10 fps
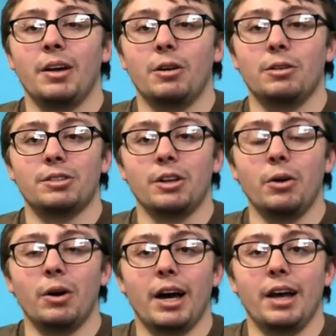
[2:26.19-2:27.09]

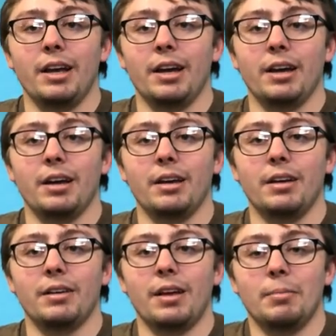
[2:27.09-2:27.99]
Also, I
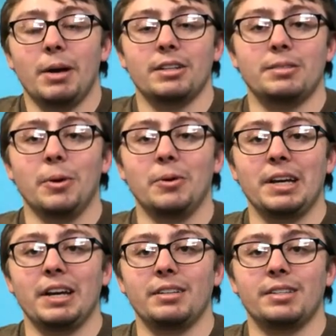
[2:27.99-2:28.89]
am not
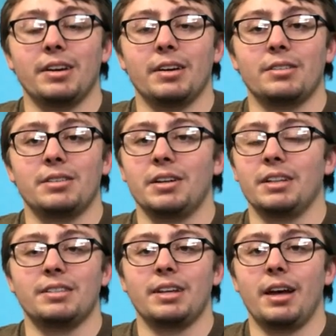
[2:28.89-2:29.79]
smoking any cigars
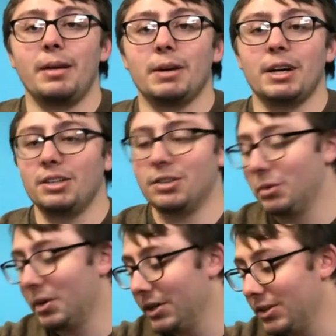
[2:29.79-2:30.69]
during this time. I just
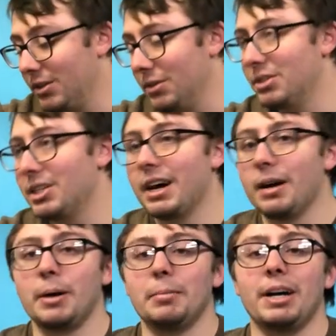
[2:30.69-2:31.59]
want to see
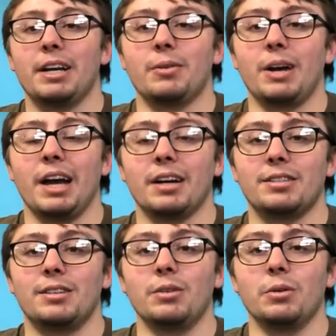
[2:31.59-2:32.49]
how my body
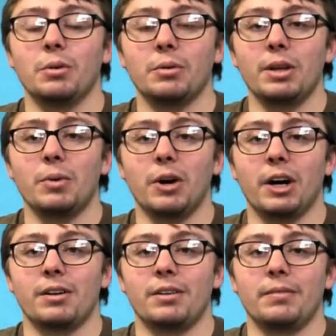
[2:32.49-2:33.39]
reacts to only
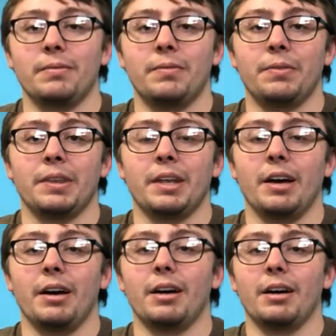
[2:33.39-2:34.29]
water.
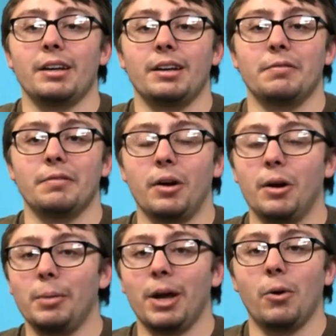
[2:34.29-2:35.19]
Give
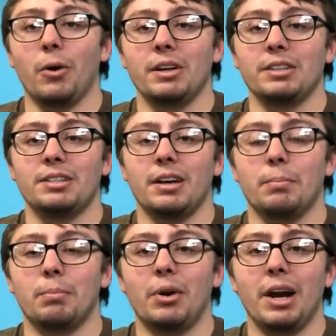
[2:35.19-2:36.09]
all my organs a
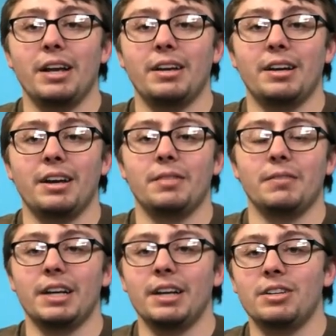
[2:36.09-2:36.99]
break, kind of
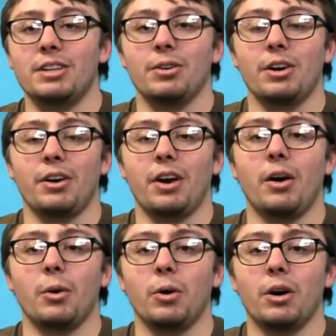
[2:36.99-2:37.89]
an interior
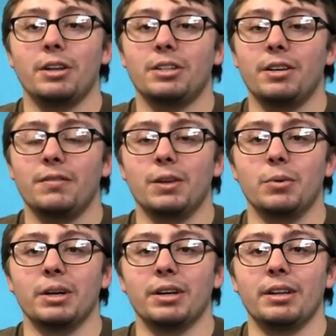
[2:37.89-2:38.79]
car wash, if you
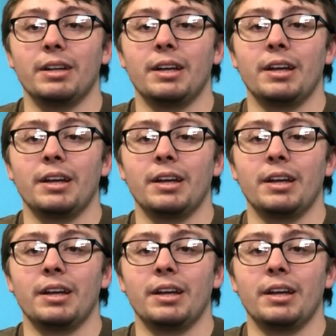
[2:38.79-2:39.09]
will.